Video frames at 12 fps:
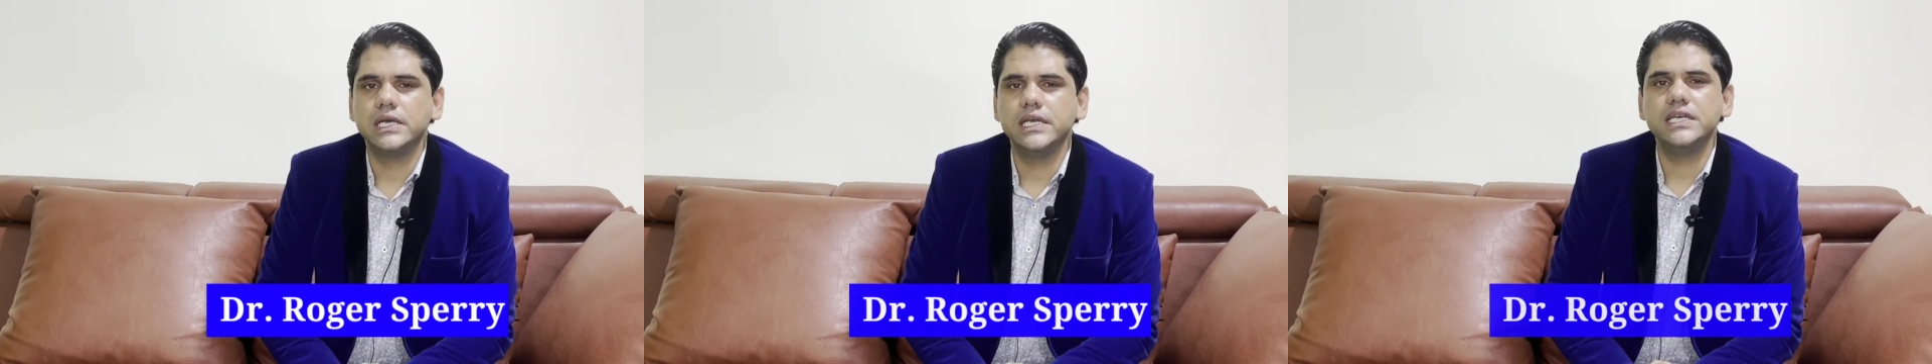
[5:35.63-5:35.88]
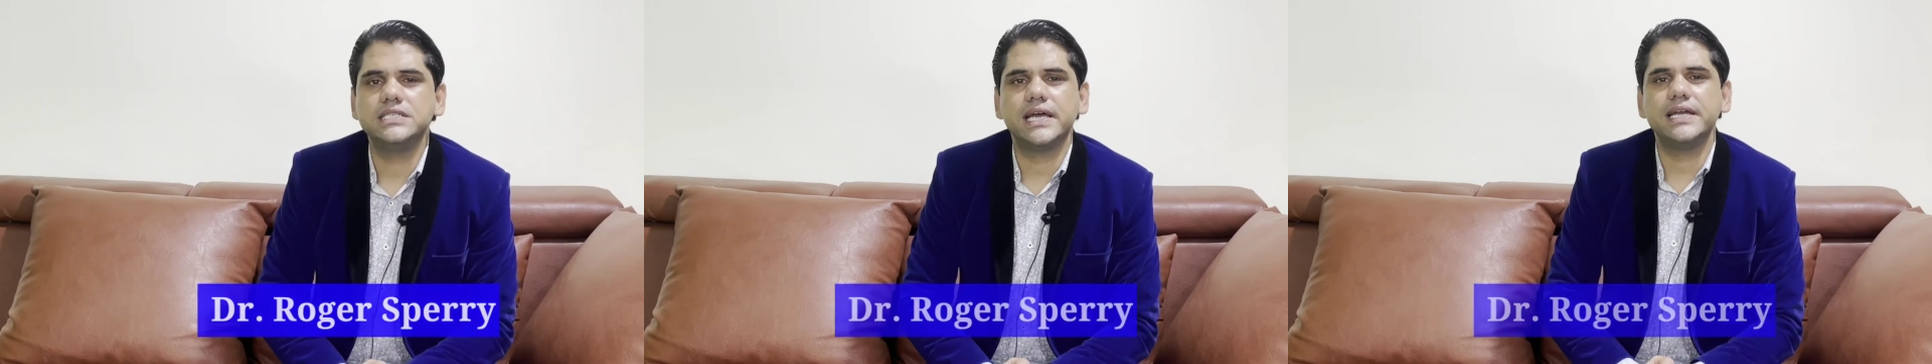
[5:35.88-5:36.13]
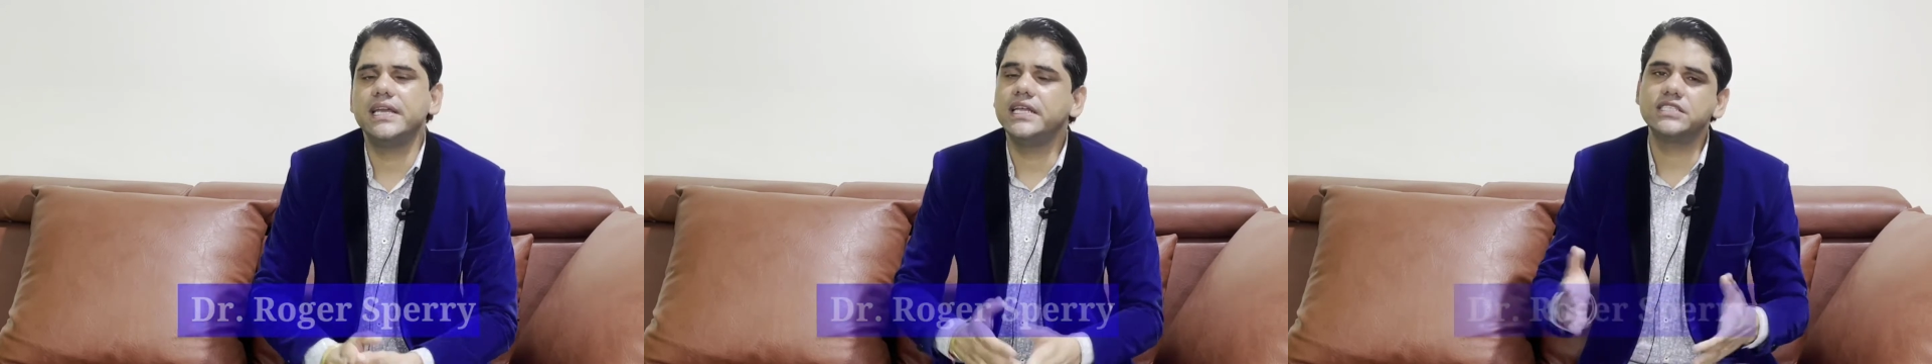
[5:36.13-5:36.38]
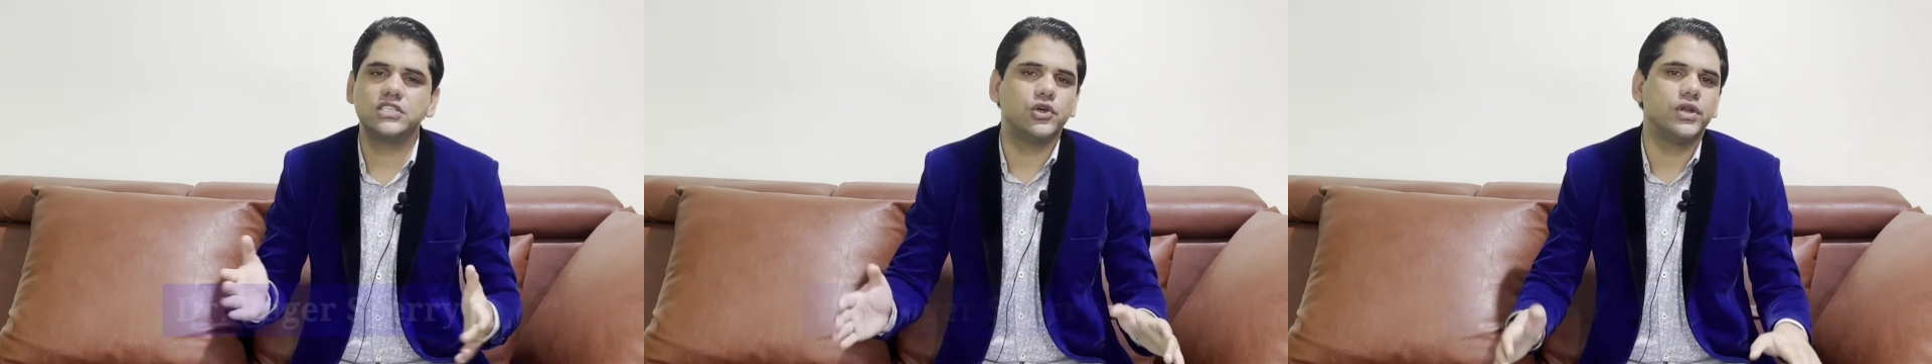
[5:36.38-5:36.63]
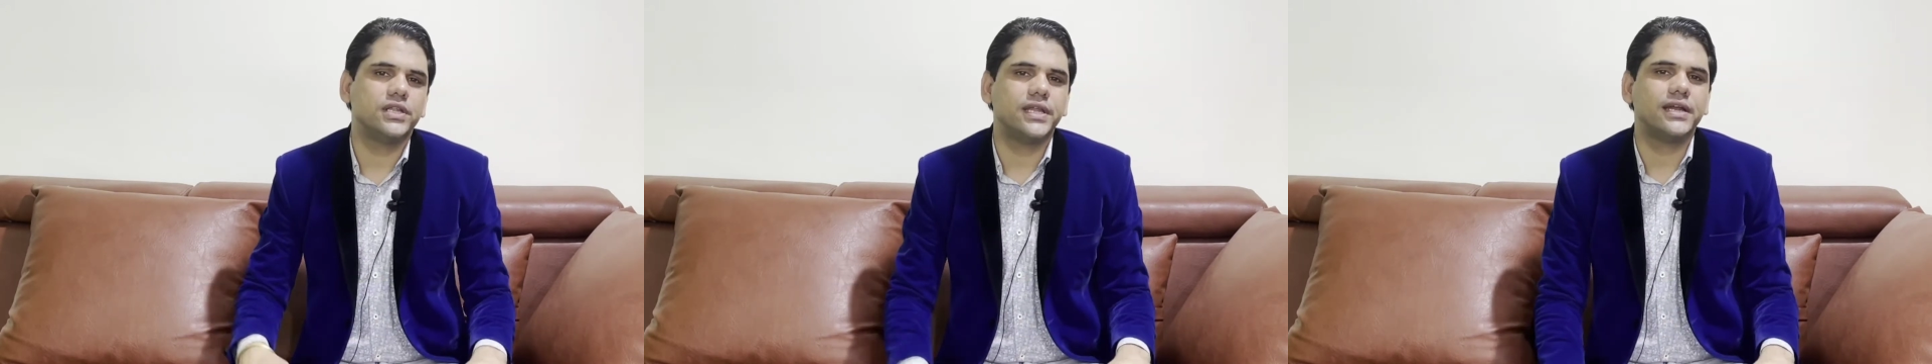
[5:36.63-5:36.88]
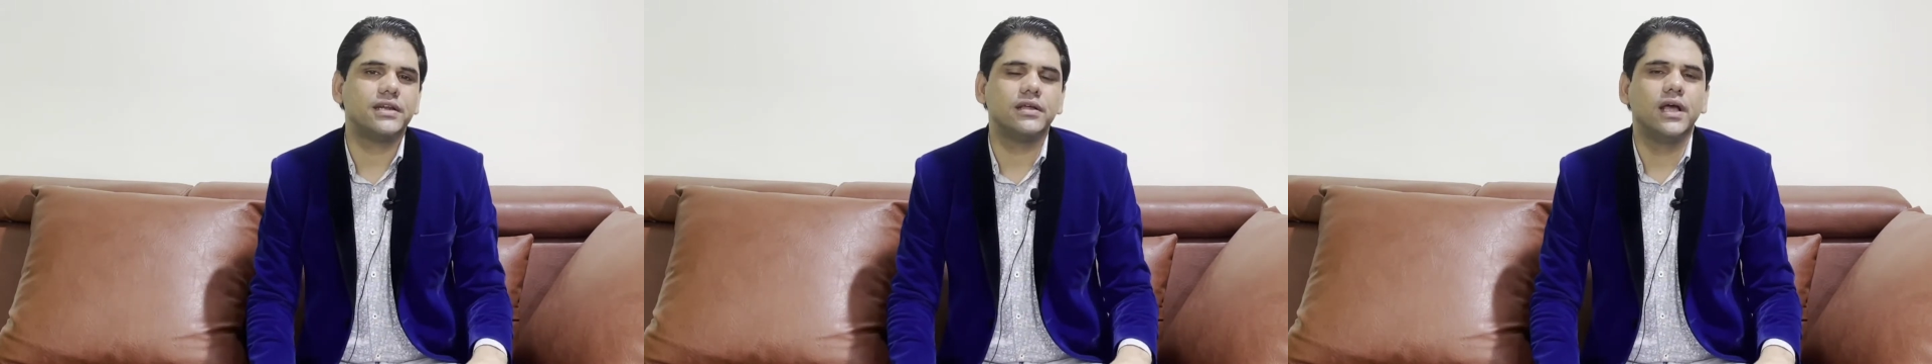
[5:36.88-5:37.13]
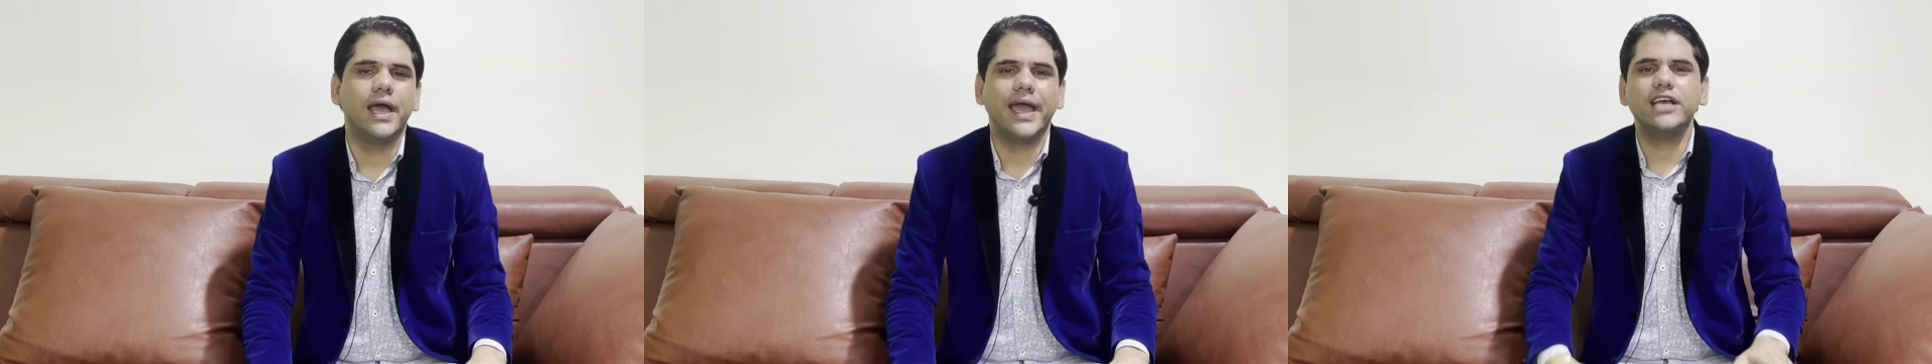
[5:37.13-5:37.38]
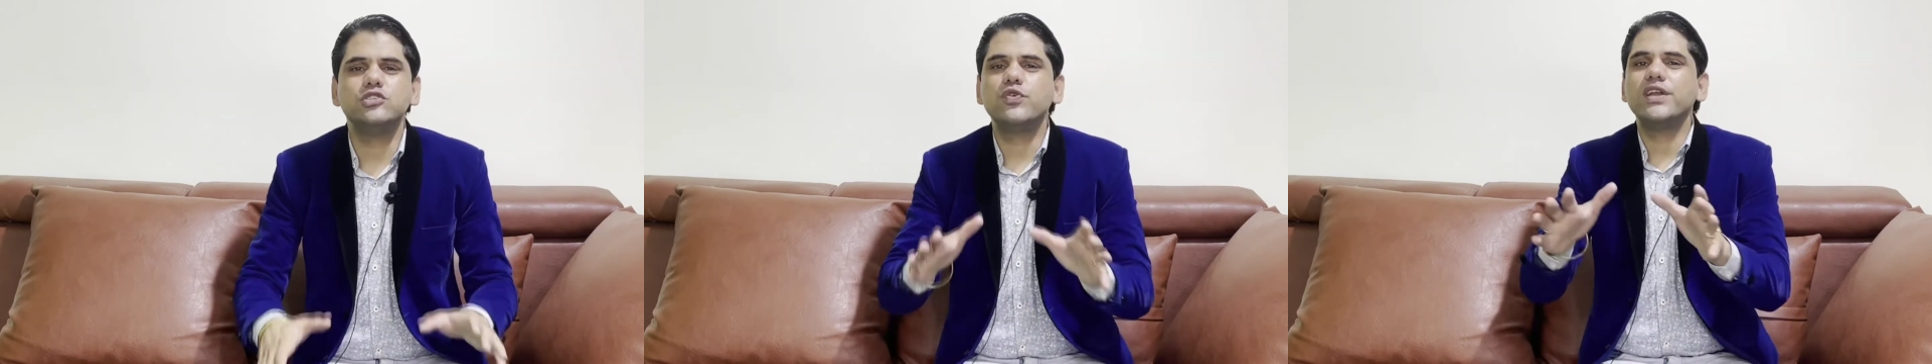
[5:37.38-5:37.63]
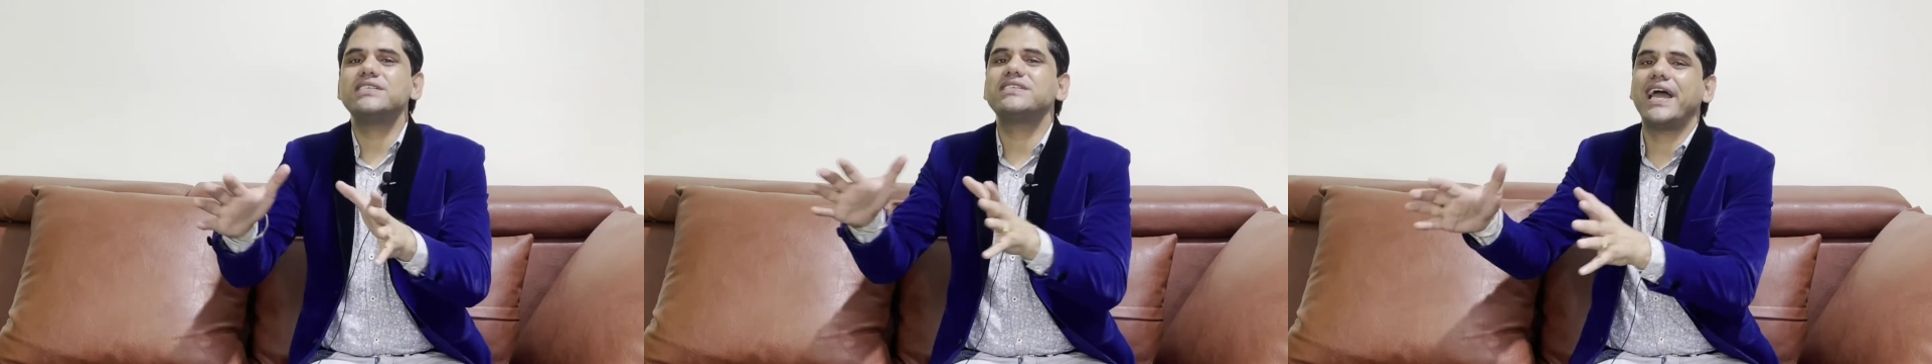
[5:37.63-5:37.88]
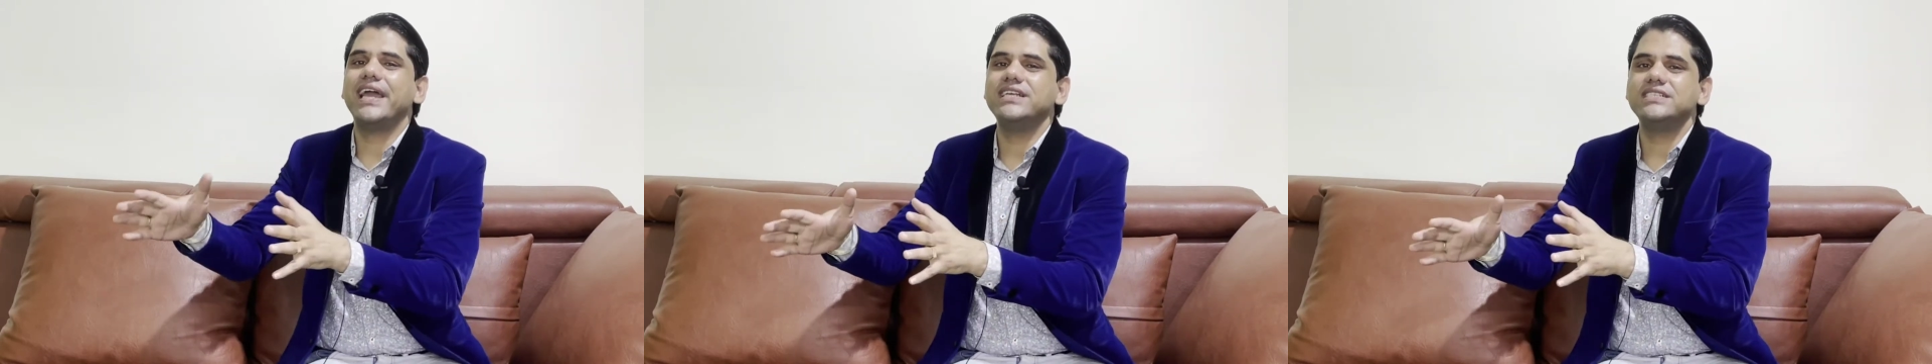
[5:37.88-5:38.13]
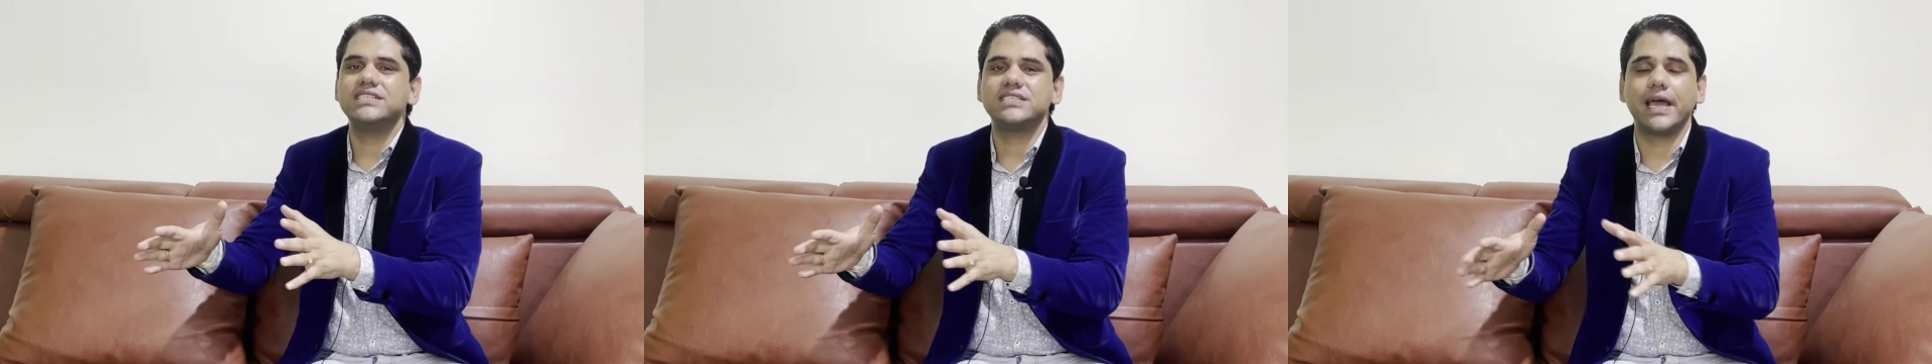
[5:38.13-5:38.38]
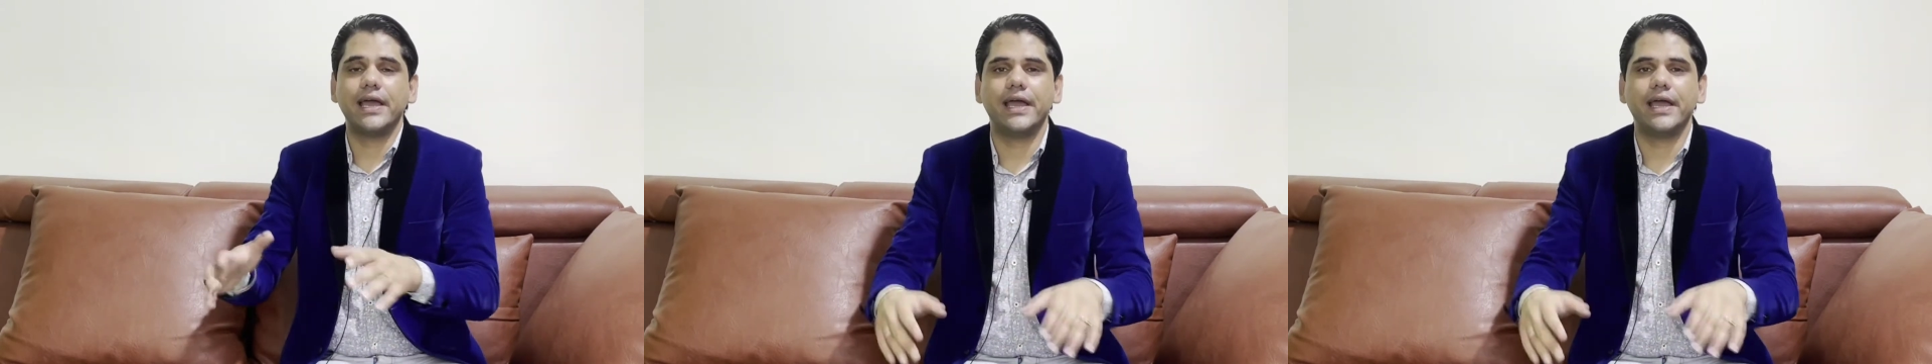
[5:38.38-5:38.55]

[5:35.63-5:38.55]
he said in his theory that as far as science,